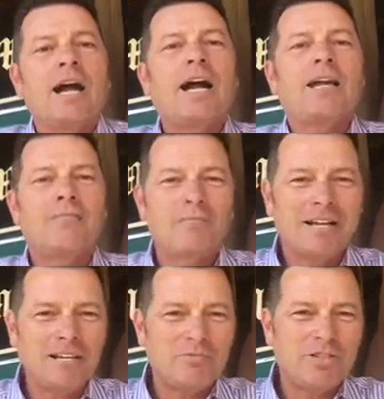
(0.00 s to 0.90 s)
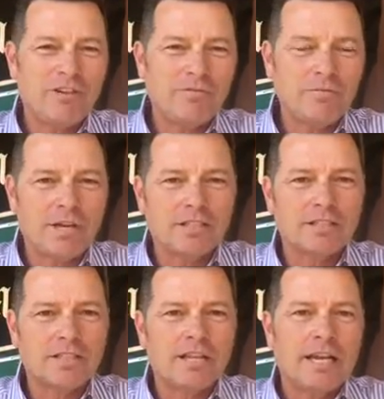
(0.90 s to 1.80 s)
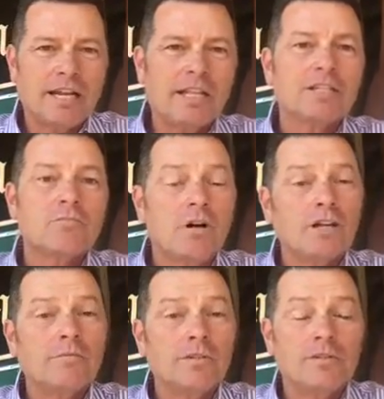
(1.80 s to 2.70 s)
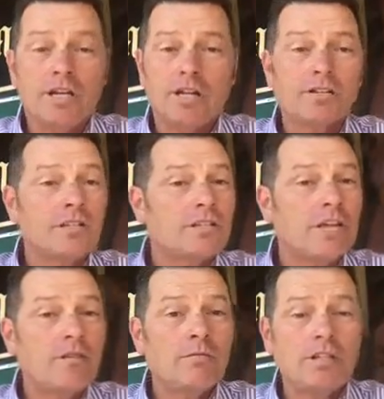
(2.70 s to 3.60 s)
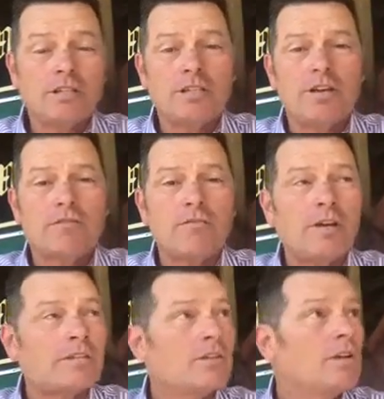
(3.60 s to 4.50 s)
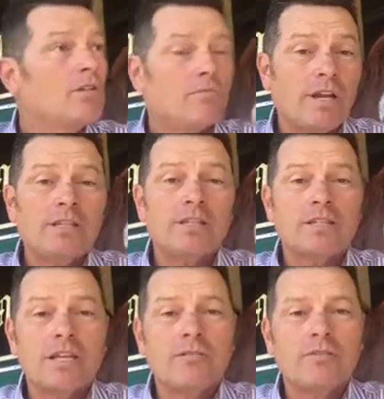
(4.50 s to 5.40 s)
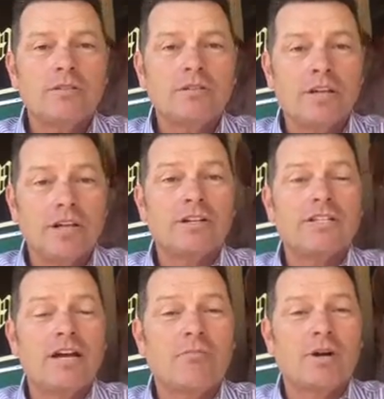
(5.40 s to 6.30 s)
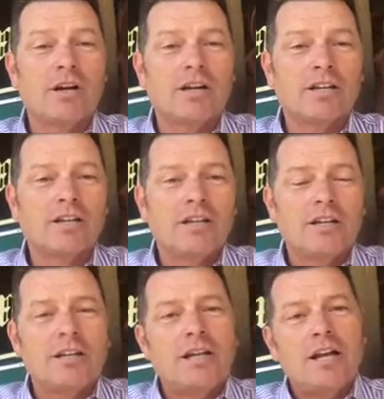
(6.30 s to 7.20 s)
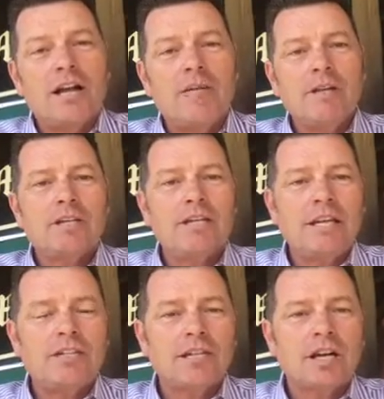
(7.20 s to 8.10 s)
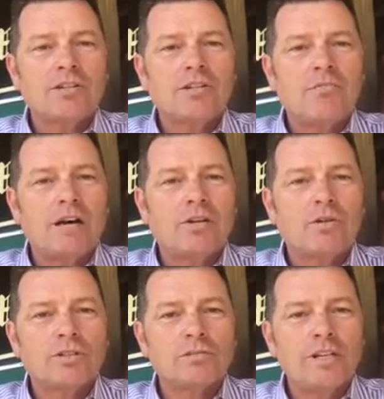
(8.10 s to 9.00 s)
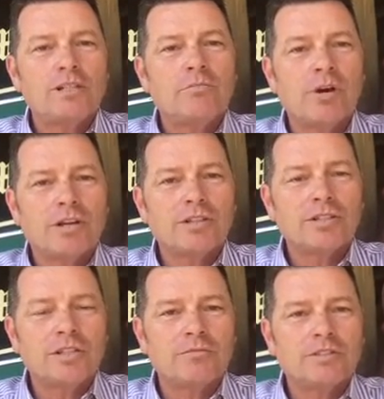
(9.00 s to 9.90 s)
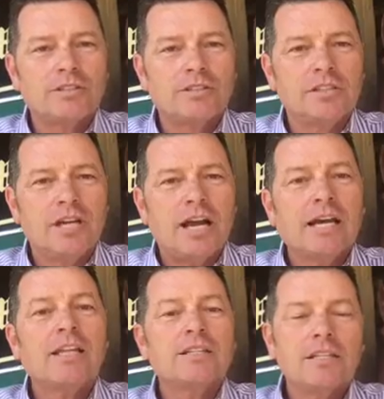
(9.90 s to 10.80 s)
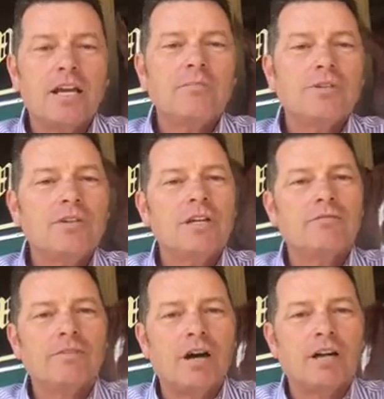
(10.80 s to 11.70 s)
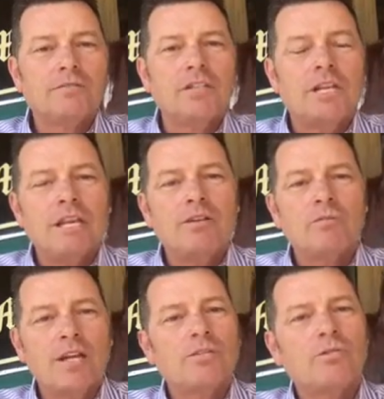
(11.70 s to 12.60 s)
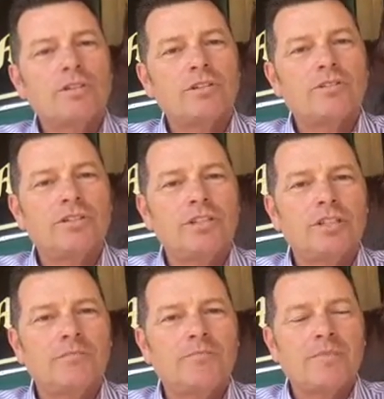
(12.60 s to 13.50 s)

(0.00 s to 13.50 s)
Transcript: Hi, my name's Jeffrey Metz, and I'd like to welcome you here to the stable at the Jeffrey Metz Racing Stable here at Del Mar. I'm here today to talk to you about horse racing partnerships. I'd like to help you get involved in racehorse ownership.